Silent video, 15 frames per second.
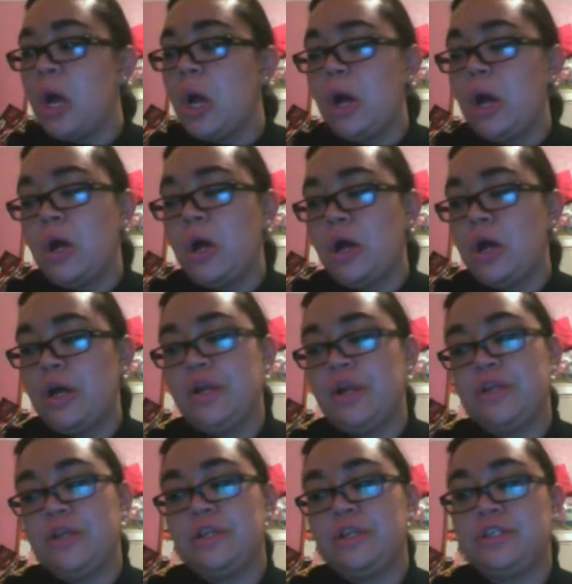
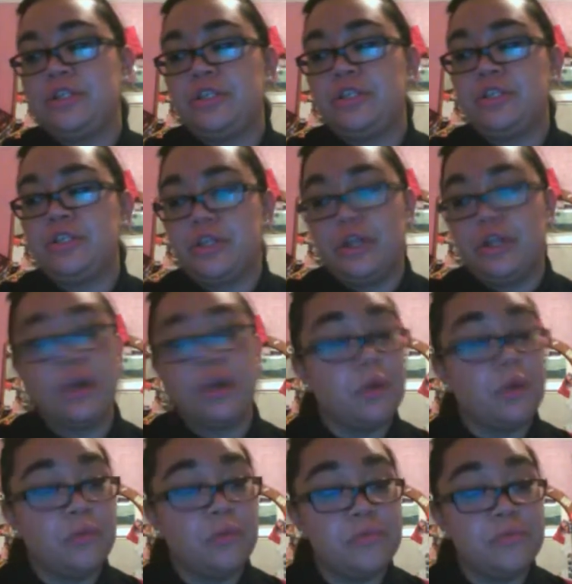on Sherlock
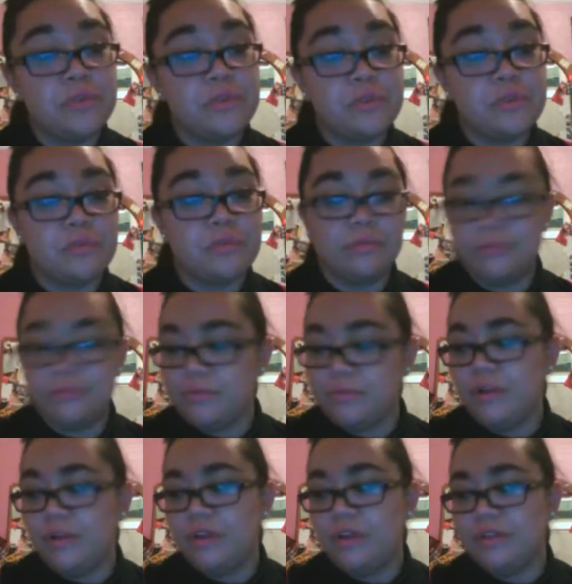Holmes.
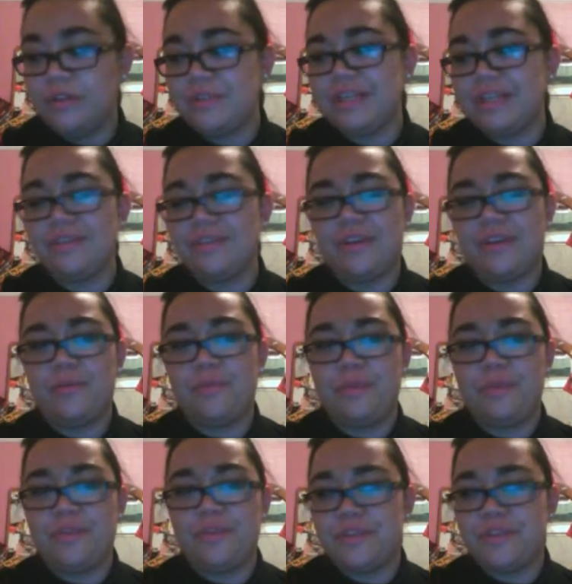Well, it was like a very
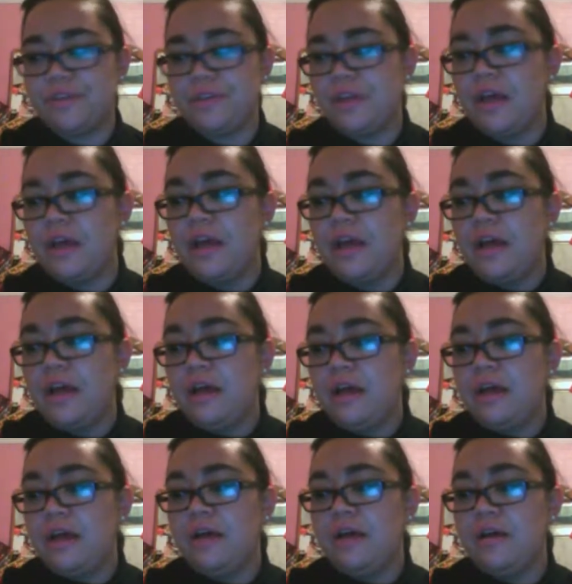brief history.
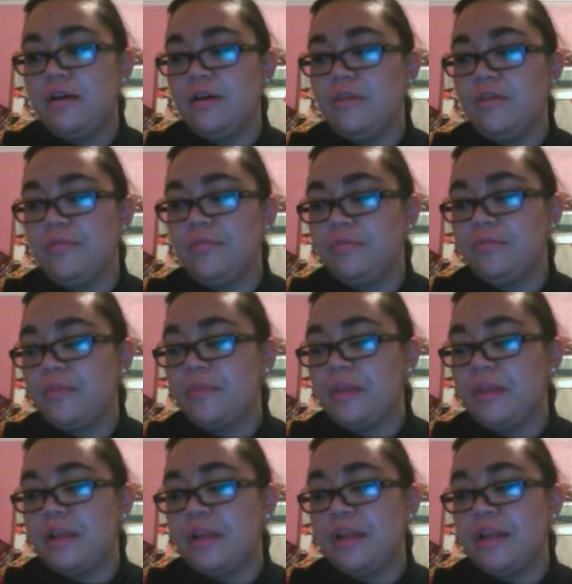Uh,
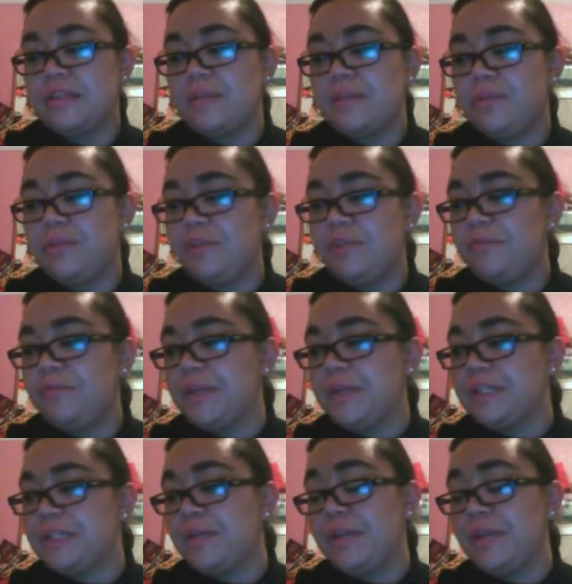and I say brief
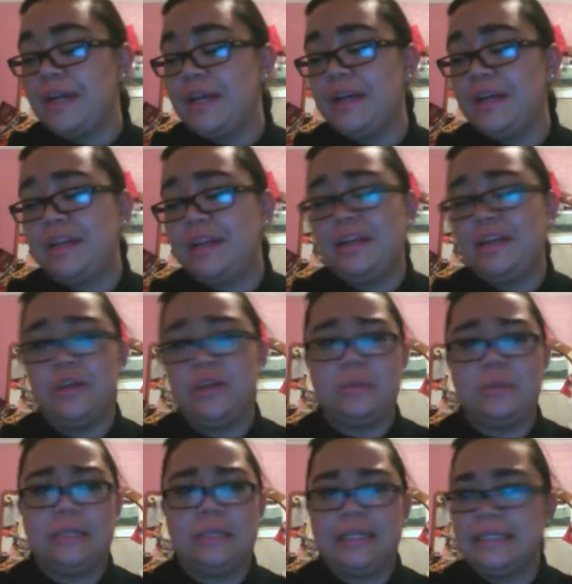because I only had, you know,
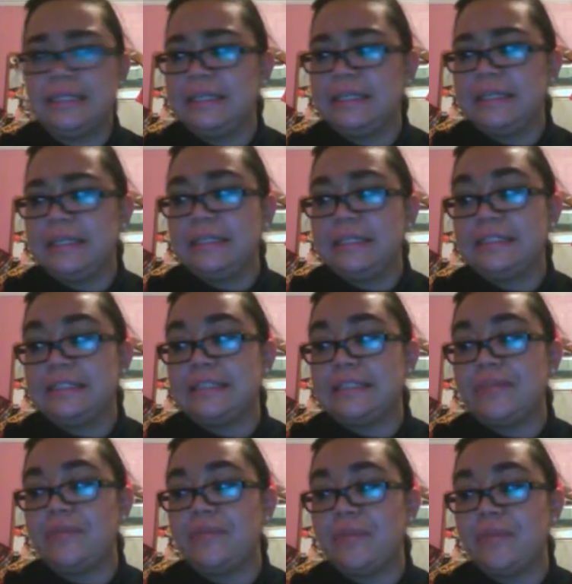like
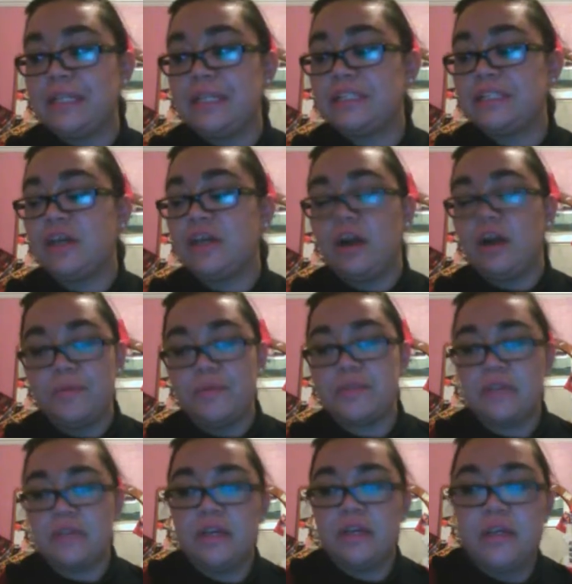seven minutes
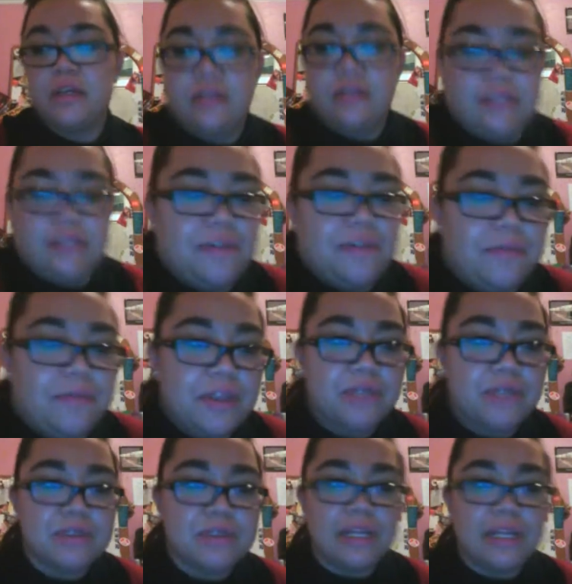tops. Seven minutes
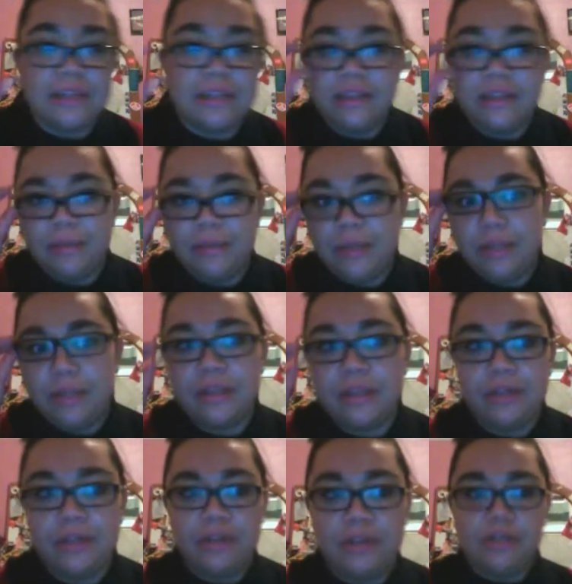was like the limit
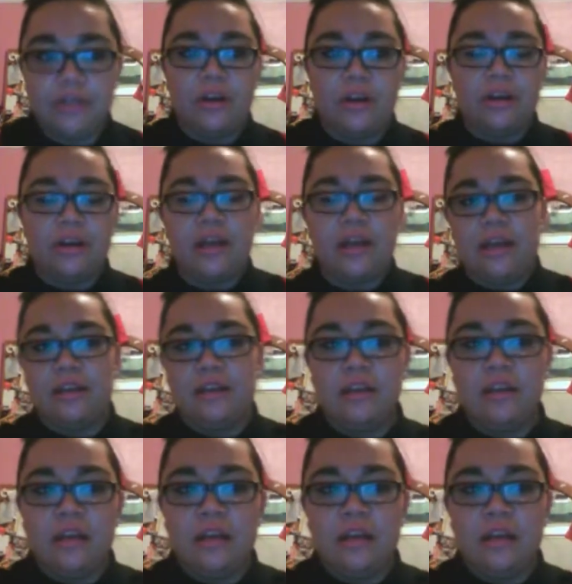that you can talk, and